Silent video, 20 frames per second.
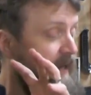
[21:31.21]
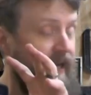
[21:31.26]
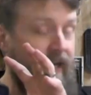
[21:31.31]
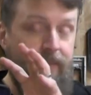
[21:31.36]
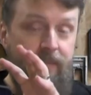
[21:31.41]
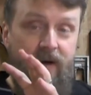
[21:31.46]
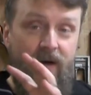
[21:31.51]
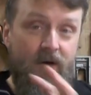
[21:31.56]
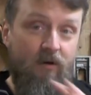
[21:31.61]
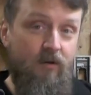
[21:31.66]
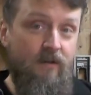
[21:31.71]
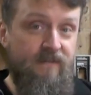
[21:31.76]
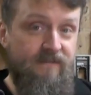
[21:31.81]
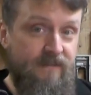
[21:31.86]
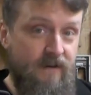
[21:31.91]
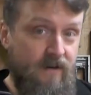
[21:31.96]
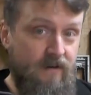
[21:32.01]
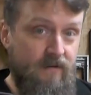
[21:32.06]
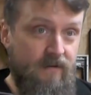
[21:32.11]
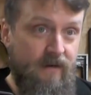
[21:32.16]
In my old
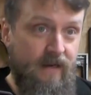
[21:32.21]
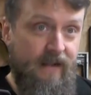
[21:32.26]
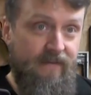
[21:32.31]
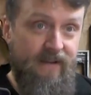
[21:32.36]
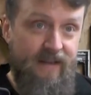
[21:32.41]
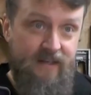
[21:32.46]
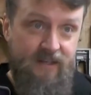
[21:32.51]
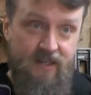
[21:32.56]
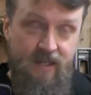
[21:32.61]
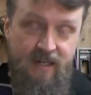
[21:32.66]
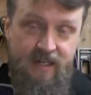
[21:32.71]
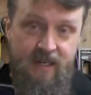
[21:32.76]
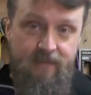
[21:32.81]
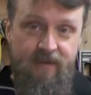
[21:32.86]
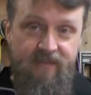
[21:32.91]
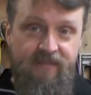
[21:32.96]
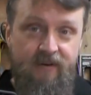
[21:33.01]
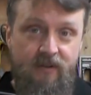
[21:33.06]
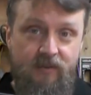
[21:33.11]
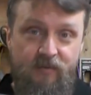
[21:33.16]
phone, I've had a
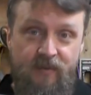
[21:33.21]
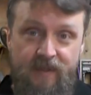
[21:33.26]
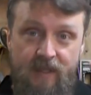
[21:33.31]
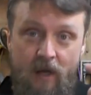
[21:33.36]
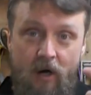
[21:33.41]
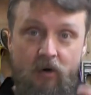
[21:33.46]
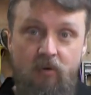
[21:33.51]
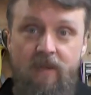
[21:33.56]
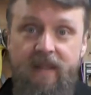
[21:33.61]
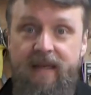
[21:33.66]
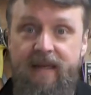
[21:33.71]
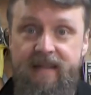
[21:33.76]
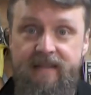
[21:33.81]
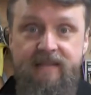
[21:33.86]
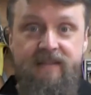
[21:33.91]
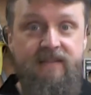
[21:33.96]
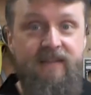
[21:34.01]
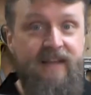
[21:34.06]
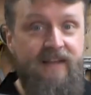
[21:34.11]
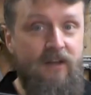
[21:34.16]
couple of phones with
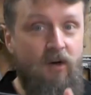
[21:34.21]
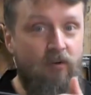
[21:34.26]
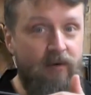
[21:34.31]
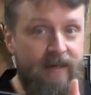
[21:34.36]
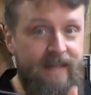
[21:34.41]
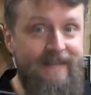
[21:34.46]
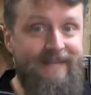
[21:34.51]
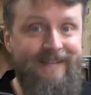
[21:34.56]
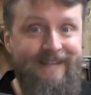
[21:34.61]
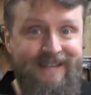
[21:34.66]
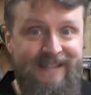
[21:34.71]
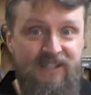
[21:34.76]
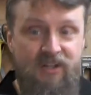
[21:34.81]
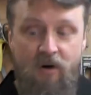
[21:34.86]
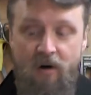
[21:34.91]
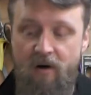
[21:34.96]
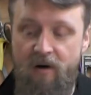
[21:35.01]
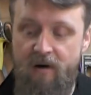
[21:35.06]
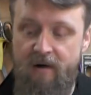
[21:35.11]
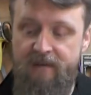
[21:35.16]
OLEDs. They don't get this
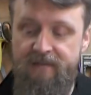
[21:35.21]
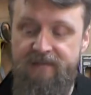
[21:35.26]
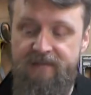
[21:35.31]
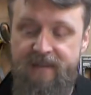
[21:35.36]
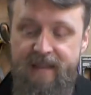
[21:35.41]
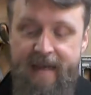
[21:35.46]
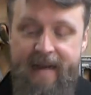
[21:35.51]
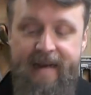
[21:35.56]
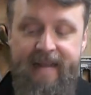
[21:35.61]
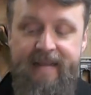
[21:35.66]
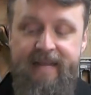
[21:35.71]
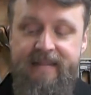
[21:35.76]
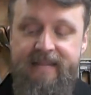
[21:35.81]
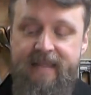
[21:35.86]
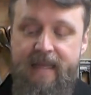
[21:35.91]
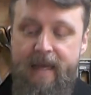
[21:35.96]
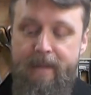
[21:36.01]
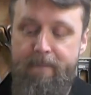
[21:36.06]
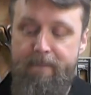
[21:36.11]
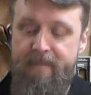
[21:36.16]
dark. That
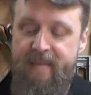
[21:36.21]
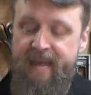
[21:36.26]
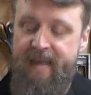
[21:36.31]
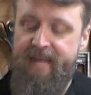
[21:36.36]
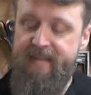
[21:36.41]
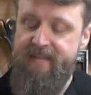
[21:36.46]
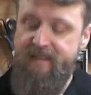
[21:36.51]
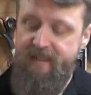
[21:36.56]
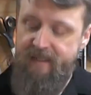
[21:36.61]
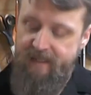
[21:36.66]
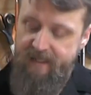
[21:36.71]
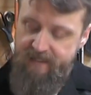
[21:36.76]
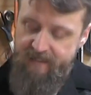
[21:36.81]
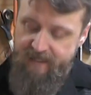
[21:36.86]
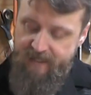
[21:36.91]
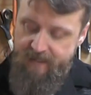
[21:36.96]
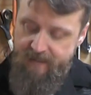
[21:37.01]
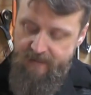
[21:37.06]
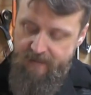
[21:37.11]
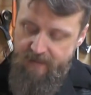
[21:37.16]
is amazing. You hit
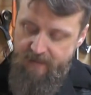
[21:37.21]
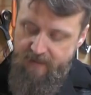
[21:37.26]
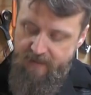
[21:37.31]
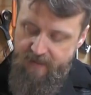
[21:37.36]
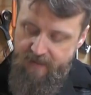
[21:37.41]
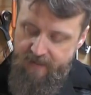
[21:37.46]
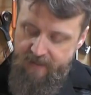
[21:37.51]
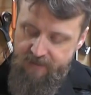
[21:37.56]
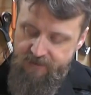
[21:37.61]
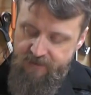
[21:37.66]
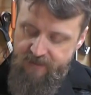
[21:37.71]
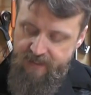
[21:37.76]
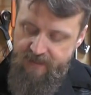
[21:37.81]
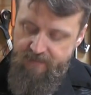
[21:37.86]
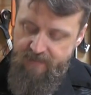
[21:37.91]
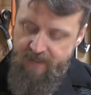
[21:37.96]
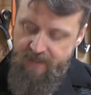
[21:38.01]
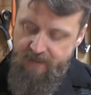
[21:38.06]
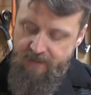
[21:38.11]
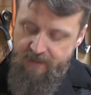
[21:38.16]
that extra
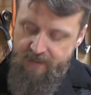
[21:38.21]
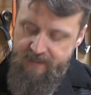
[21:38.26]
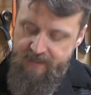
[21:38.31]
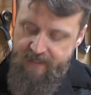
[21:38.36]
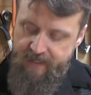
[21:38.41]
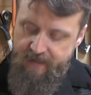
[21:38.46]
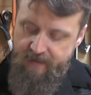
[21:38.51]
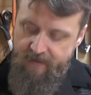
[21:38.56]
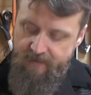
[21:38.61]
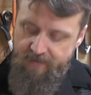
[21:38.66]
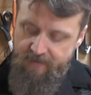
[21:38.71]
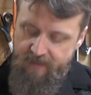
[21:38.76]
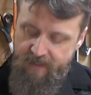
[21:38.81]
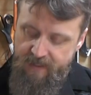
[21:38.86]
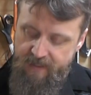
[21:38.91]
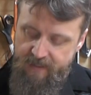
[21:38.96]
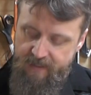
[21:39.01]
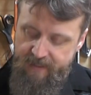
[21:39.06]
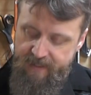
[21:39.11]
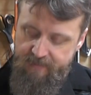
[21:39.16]
dim button, you can see how
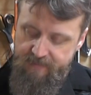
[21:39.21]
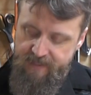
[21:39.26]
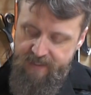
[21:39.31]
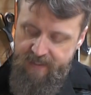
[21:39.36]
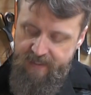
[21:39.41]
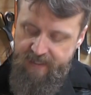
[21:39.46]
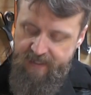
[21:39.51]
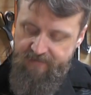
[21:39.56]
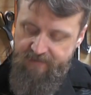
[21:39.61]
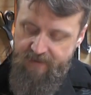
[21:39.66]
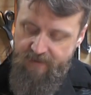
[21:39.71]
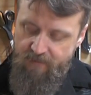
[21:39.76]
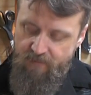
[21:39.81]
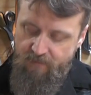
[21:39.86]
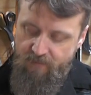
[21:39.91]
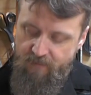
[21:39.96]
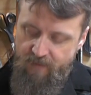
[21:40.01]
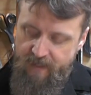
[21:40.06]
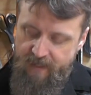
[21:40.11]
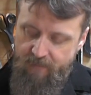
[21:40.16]
it dims it
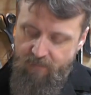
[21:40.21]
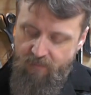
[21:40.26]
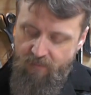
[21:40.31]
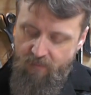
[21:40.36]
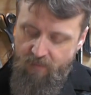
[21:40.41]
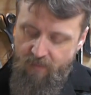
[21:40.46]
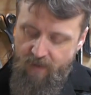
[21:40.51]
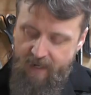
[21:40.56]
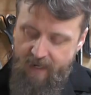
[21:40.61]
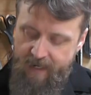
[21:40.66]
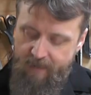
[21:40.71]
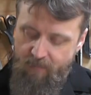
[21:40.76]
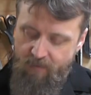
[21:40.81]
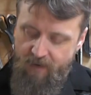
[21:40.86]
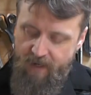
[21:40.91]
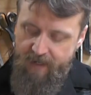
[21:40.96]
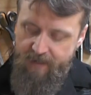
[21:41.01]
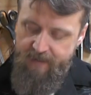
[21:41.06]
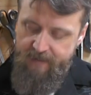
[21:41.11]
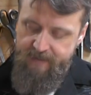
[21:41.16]
even at high
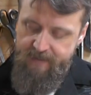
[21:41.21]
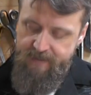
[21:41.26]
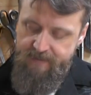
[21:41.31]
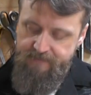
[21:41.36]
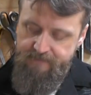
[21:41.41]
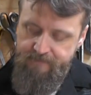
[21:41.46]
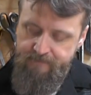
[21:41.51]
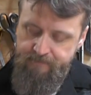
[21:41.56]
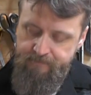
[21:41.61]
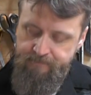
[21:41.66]
brightness.